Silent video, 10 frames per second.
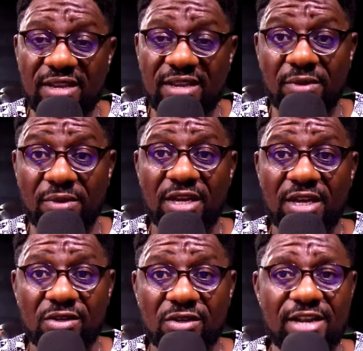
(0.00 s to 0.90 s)
Because I
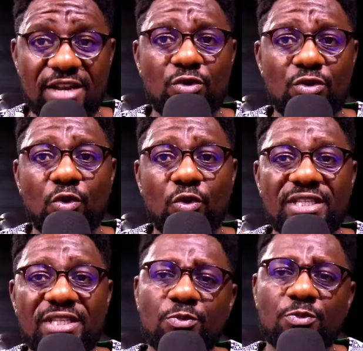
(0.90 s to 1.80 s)
don't only teach money
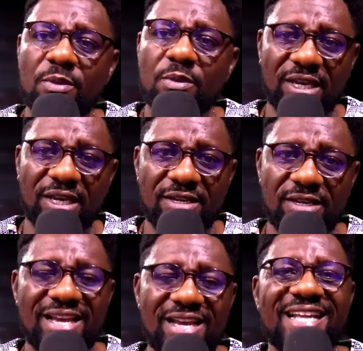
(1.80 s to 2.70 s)
making, I
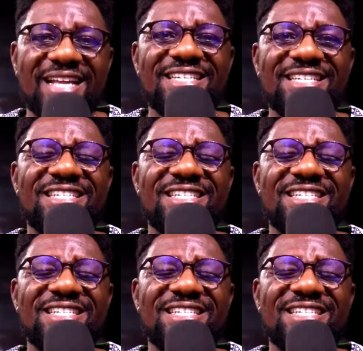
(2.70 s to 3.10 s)
teach the